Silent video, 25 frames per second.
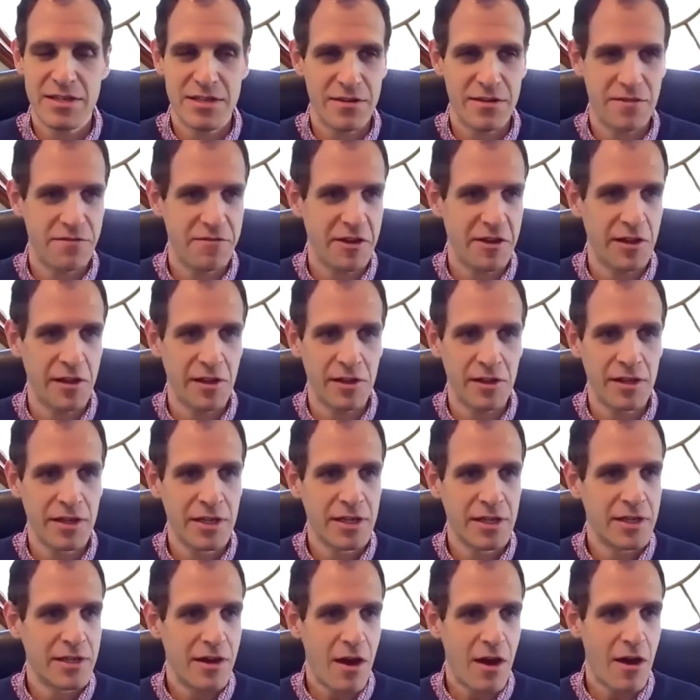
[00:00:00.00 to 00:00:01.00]
to fill
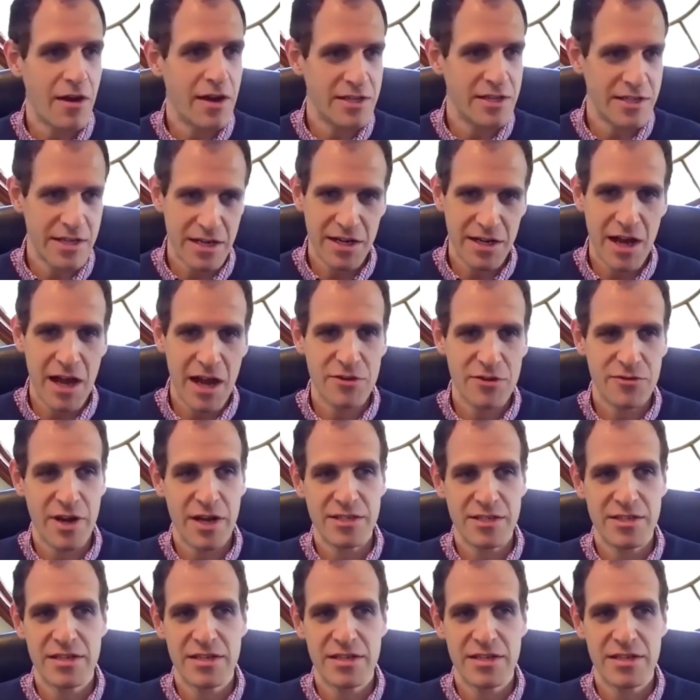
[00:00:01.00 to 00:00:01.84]
RSN contracts,